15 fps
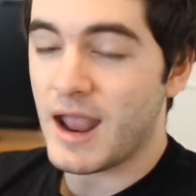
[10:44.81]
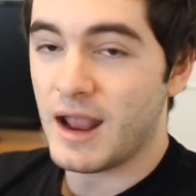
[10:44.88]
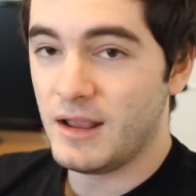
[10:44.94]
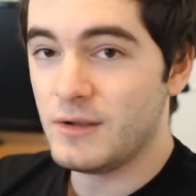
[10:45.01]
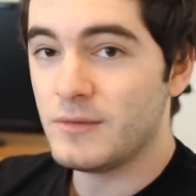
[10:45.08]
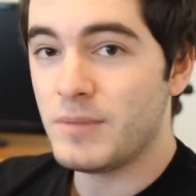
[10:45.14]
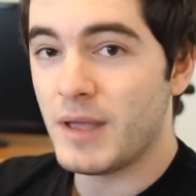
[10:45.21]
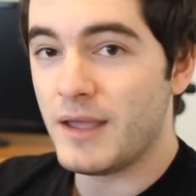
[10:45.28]

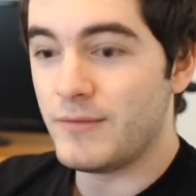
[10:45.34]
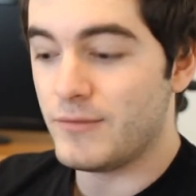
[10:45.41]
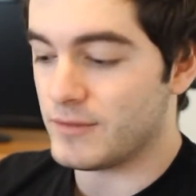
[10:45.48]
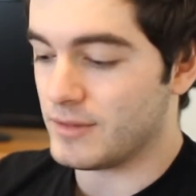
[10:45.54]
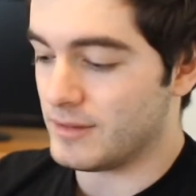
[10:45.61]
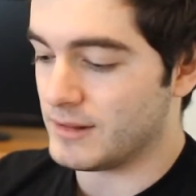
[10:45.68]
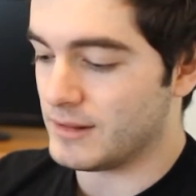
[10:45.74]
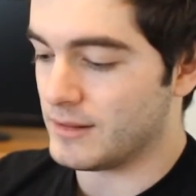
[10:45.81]
and you can pay for
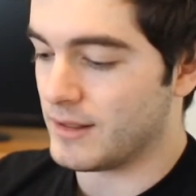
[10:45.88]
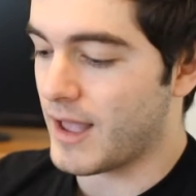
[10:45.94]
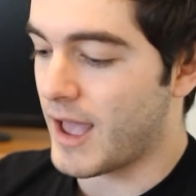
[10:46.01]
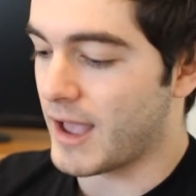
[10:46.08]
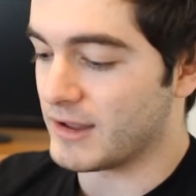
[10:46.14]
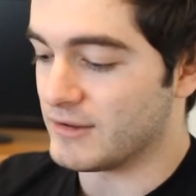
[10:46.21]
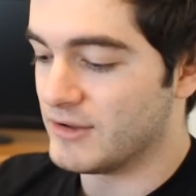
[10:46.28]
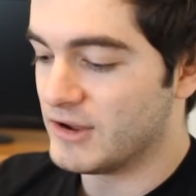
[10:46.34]
the little
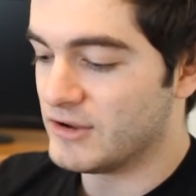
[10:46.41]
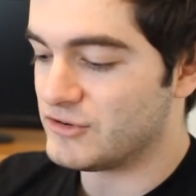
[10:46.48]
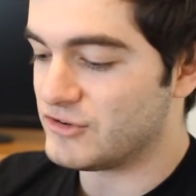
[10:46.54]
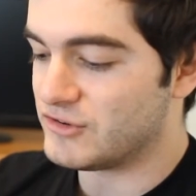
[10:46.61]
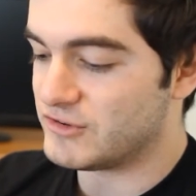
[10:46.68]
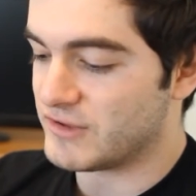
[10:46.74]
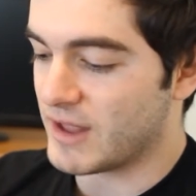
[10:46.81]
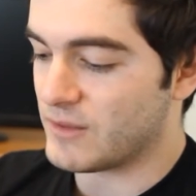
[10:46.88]
guy,
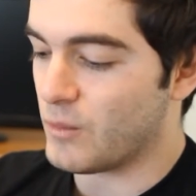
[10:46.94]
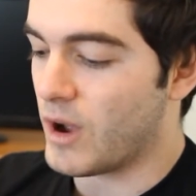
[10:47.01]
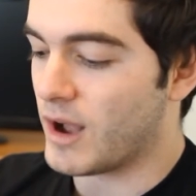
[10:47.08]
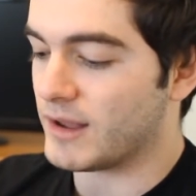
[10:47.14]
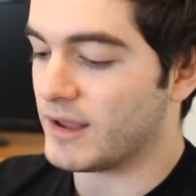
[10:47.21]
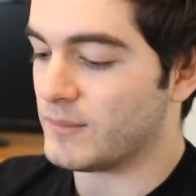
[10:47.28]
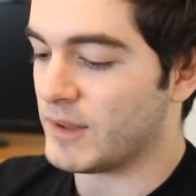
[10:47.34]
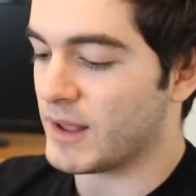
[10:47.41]
she said,
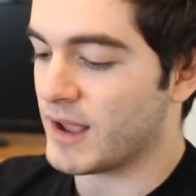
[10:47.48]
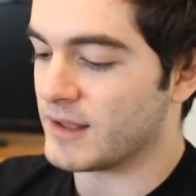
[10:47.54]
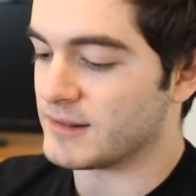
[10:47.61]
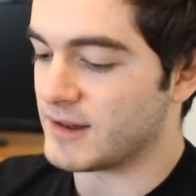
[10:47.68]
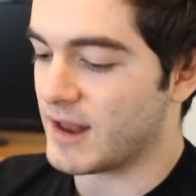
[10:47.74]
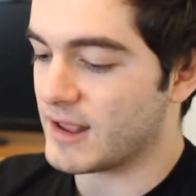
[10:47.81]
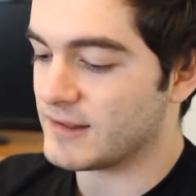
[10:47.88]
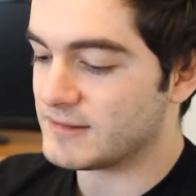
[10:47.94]
walking
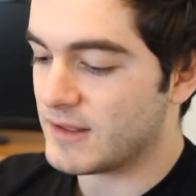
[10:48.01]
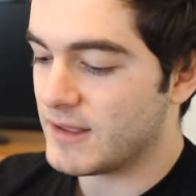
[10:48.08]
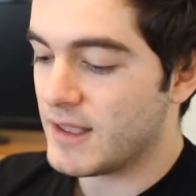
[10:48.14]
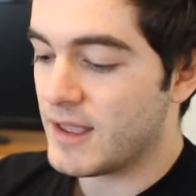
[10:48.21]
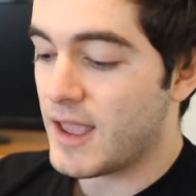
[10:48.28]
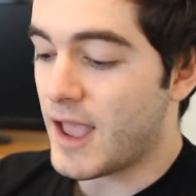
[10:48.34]
behind the desk.